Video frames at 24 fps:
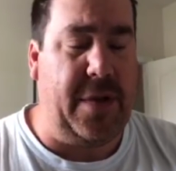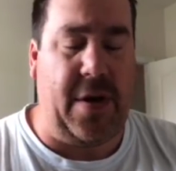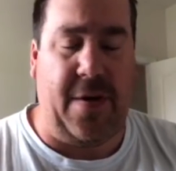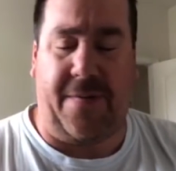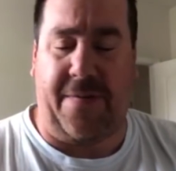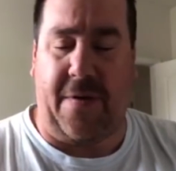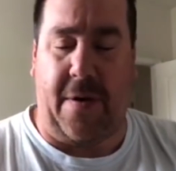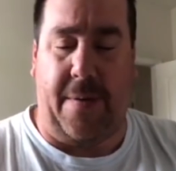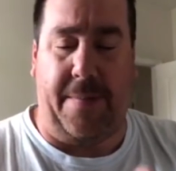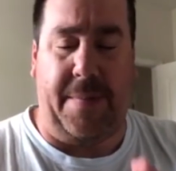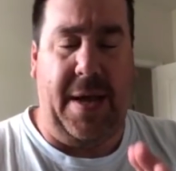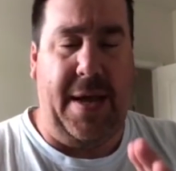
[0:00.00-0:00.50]
They're
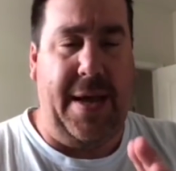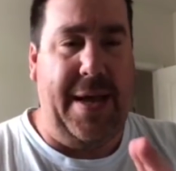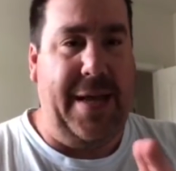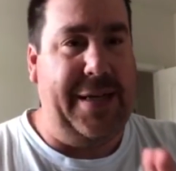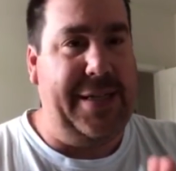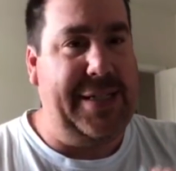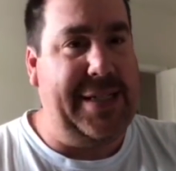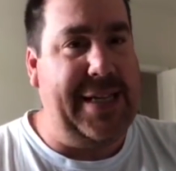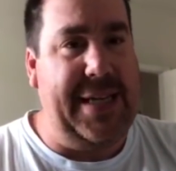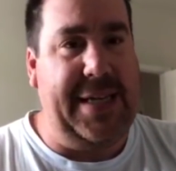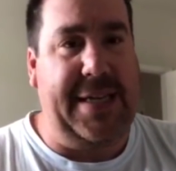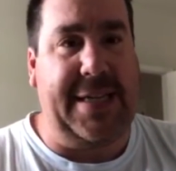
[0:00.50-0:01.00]
from
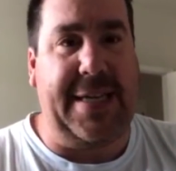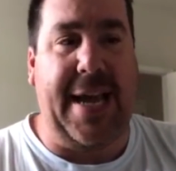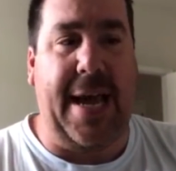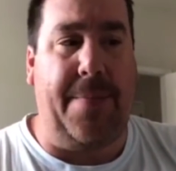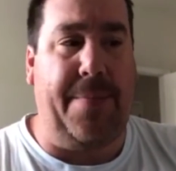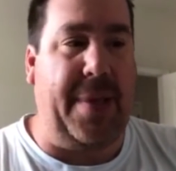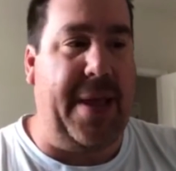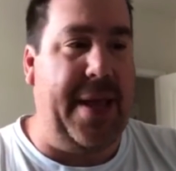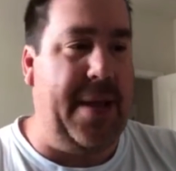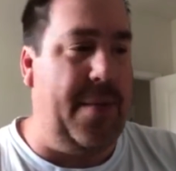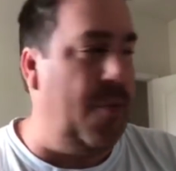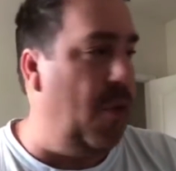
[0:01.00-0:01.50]

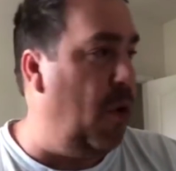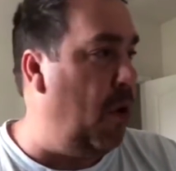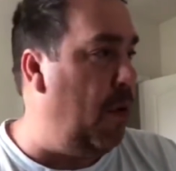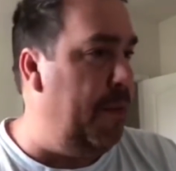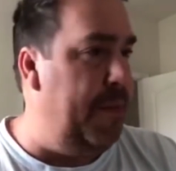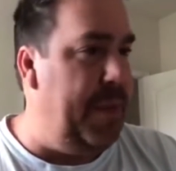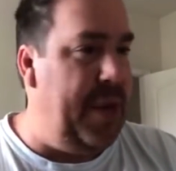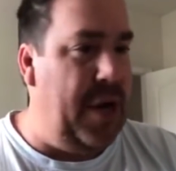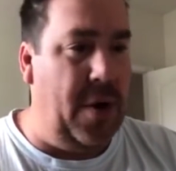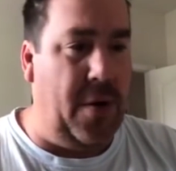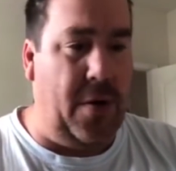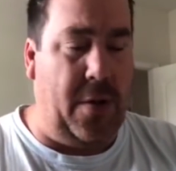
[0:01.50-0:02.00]
TTI Blakemore,
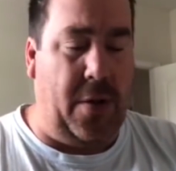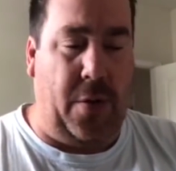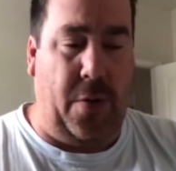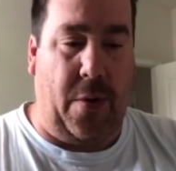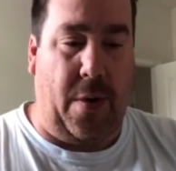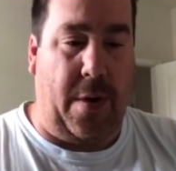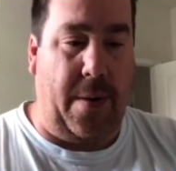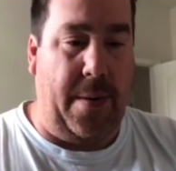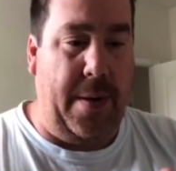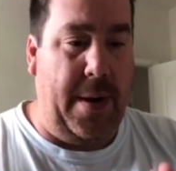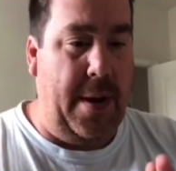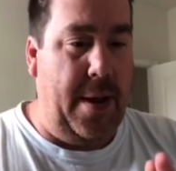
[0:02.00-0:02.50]

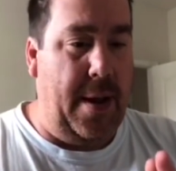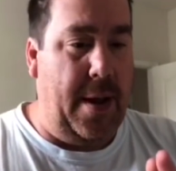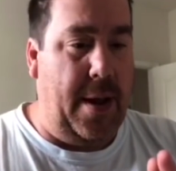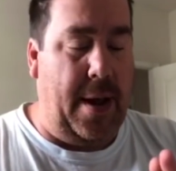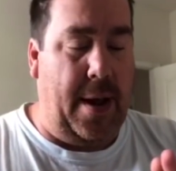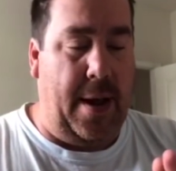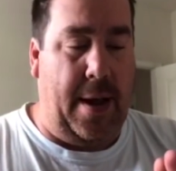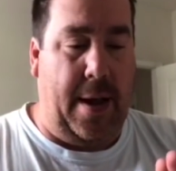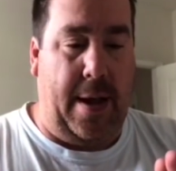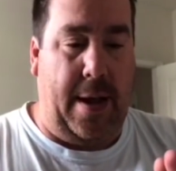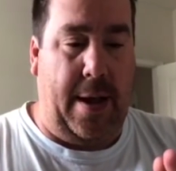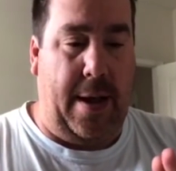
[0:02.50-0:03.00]
MirrOlure,
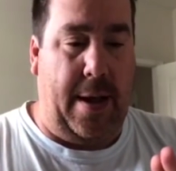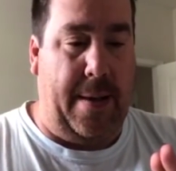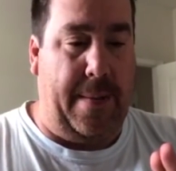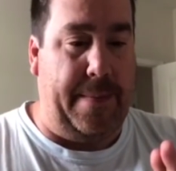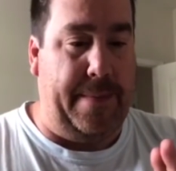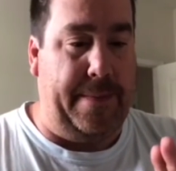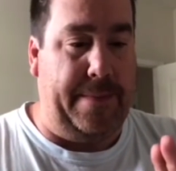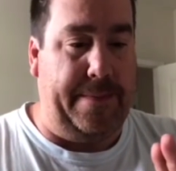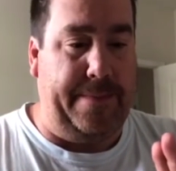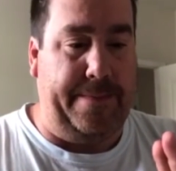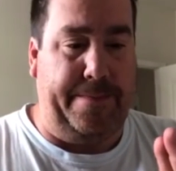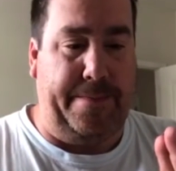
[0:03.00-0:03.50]

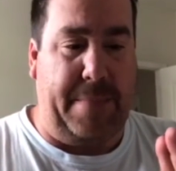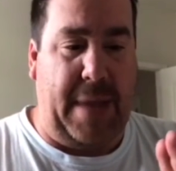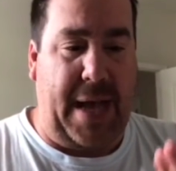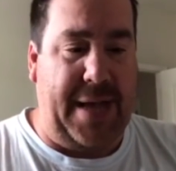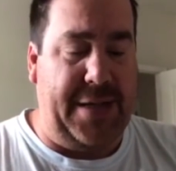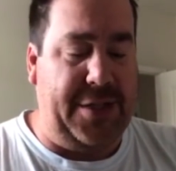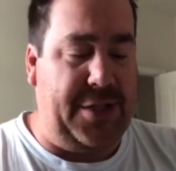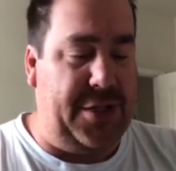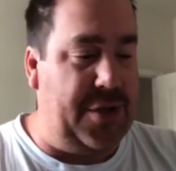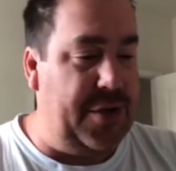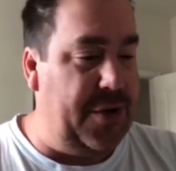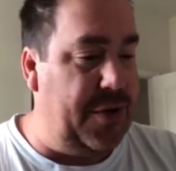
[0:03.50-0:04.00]
um,
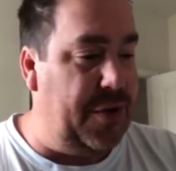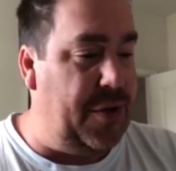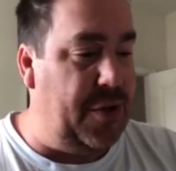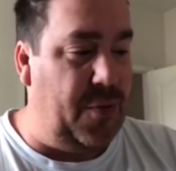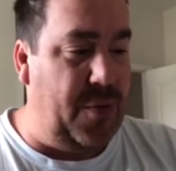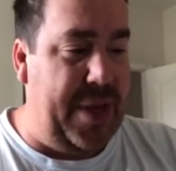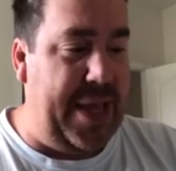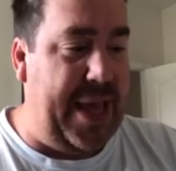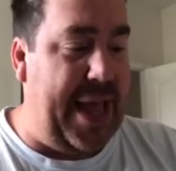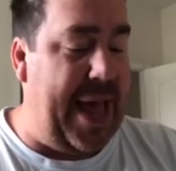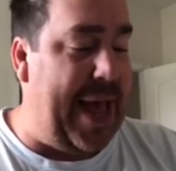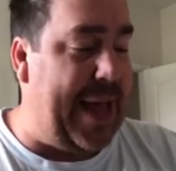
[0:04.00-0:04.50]
Monster
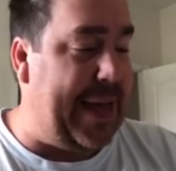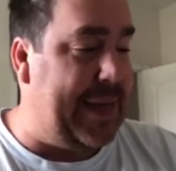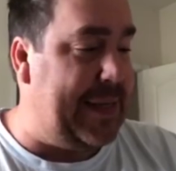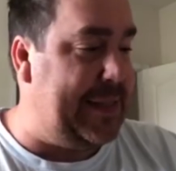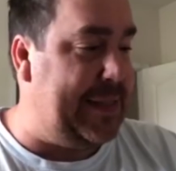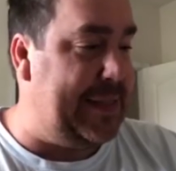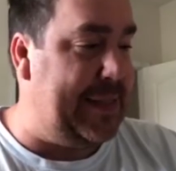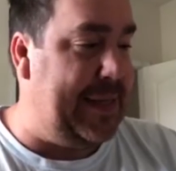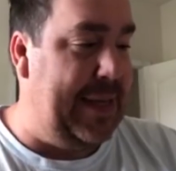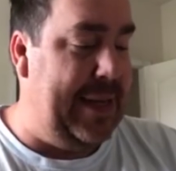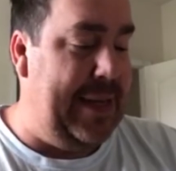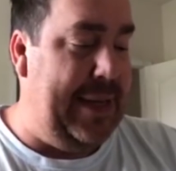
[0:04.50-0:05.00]

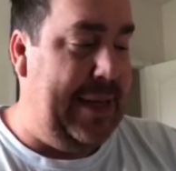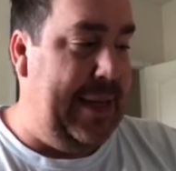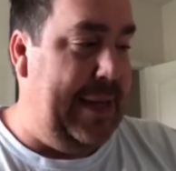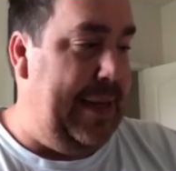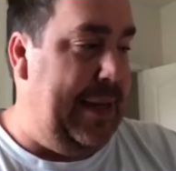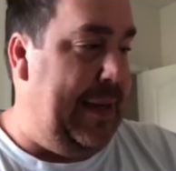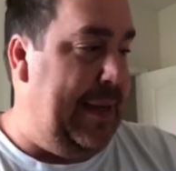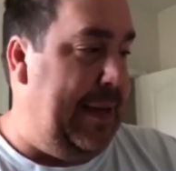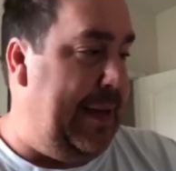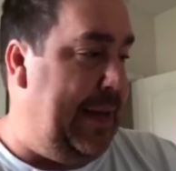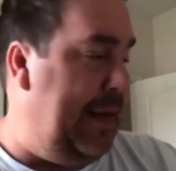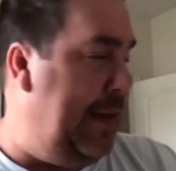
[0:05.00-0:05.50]
3X,
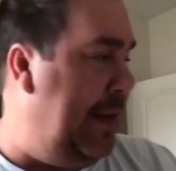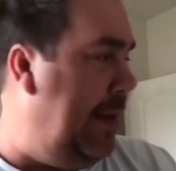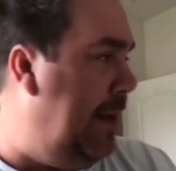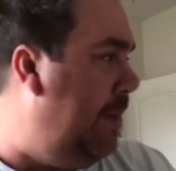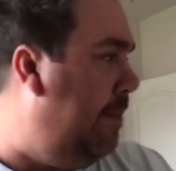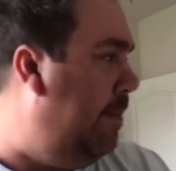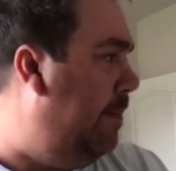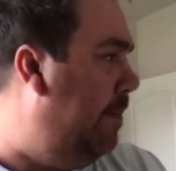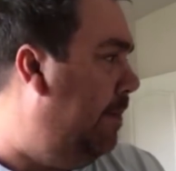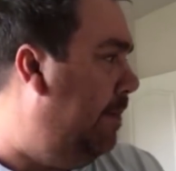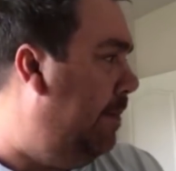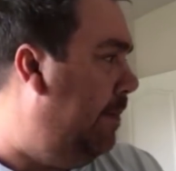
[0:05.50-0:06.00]

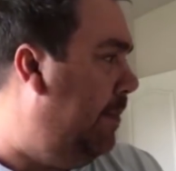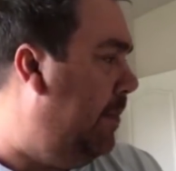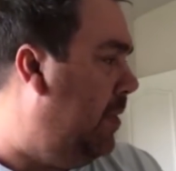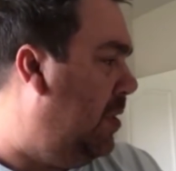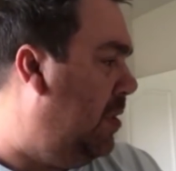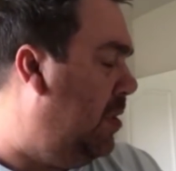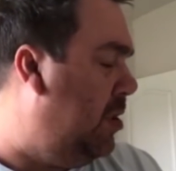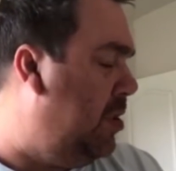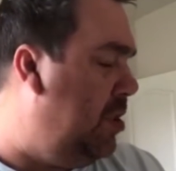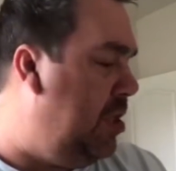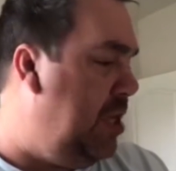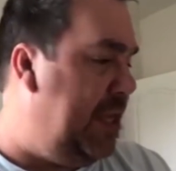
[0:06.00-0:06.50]
um,
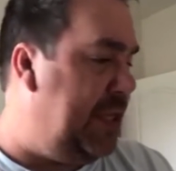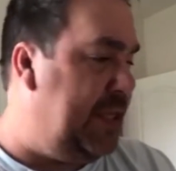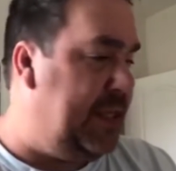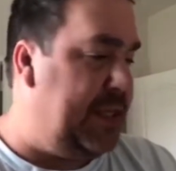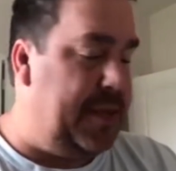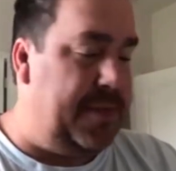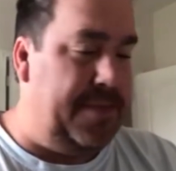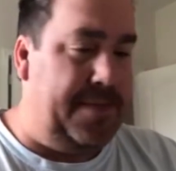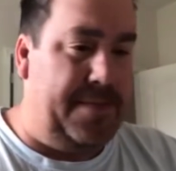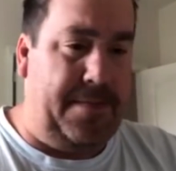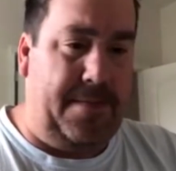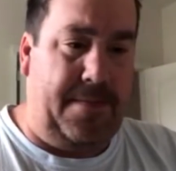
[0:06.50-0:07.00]

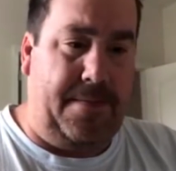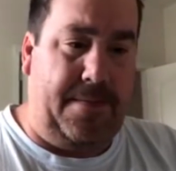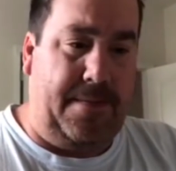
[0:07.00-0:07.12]
just,